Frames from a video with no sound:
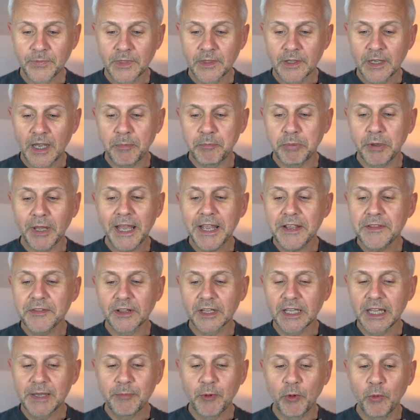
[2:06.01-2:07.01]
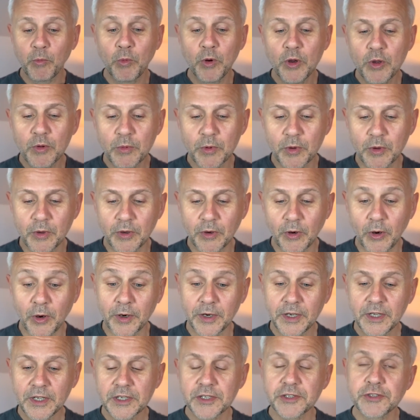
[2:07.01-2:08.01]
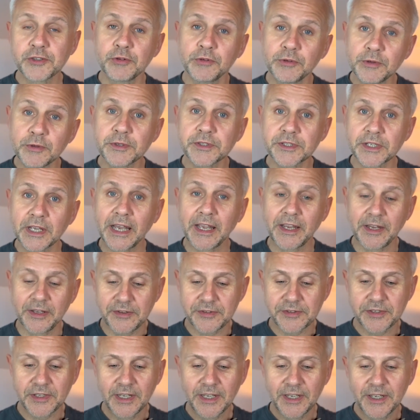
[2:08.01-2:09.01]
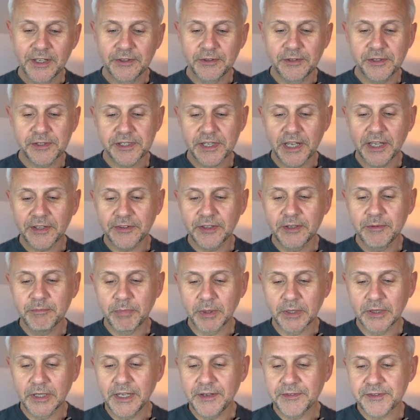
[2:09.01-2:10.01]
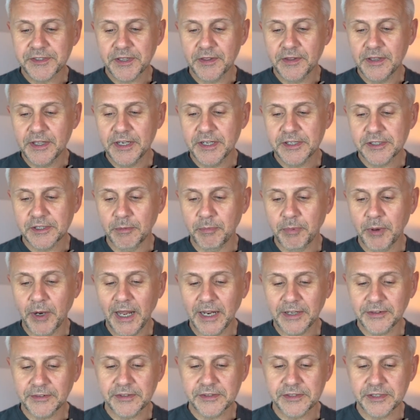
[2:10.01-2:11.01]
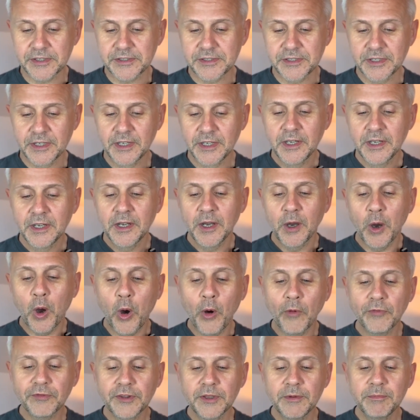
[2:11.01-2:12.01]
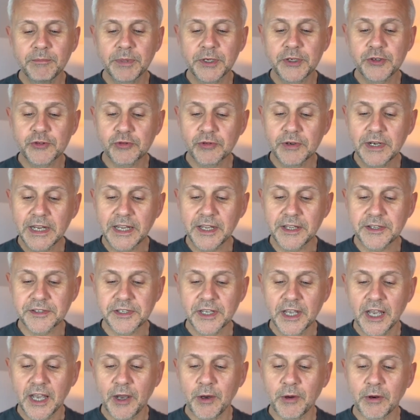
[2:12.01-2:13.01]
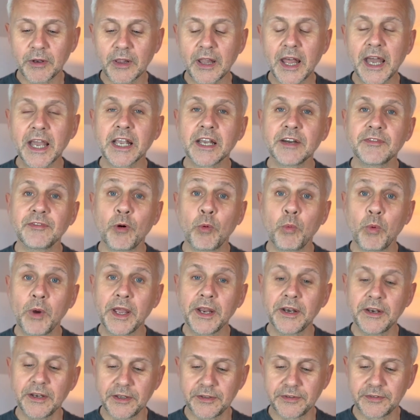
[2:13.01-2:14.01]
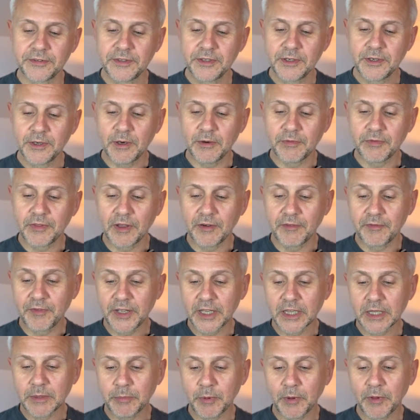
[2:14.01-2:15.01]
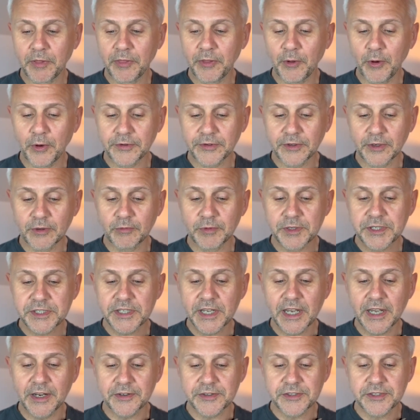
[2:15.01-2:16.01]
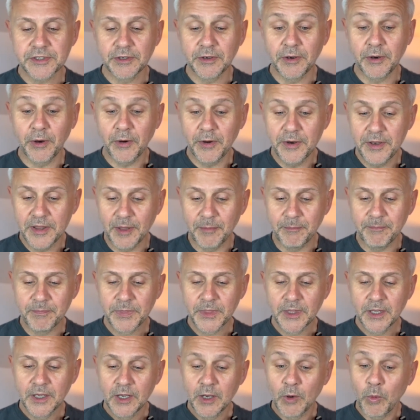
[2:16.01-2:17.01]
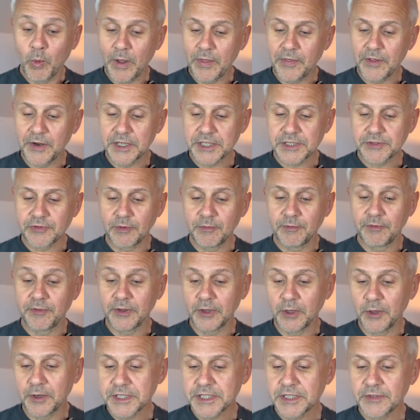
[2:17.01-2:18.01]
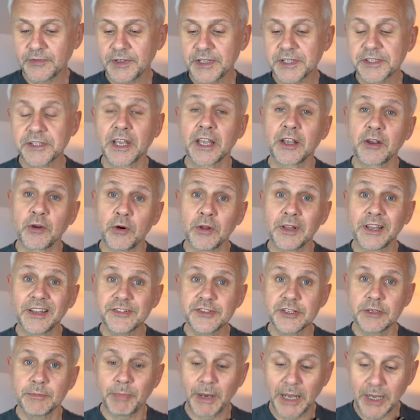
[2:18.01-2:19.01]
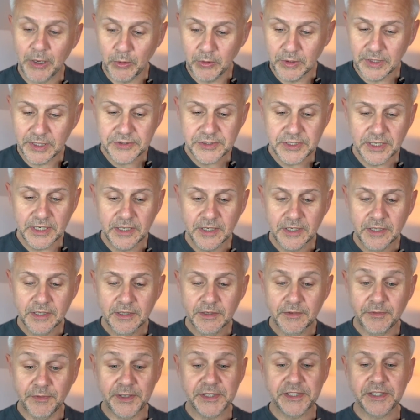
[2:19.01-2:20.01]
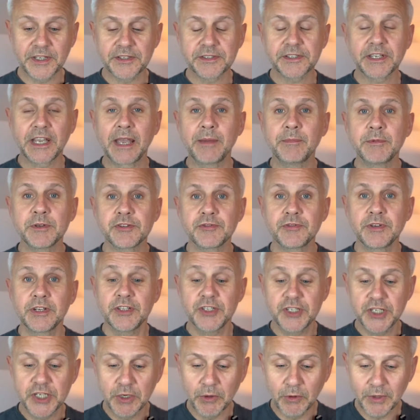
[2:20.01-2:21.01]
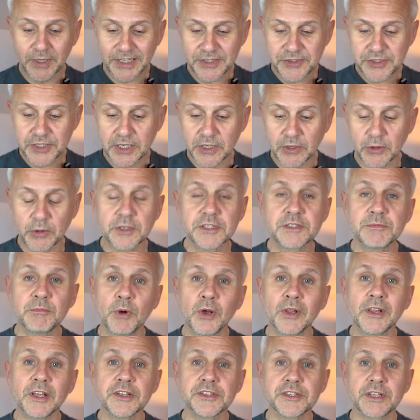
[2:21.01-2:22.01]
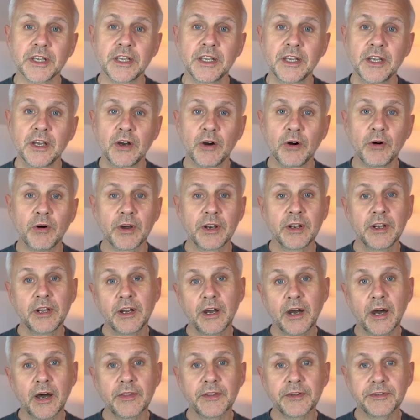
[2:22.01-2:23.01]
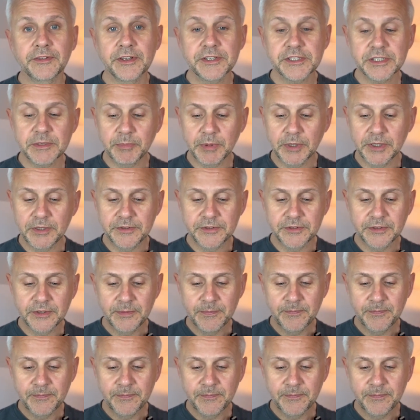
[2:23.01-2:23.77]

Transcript: Applying the label woo-woo or pseudoscience to certain beliefs, theories or practices often betrays our lack of awareness of the available thought or research on them, whether it's from philosophy, psychology, biology, physics, chemistry, geology, cosmology, or other disciplines.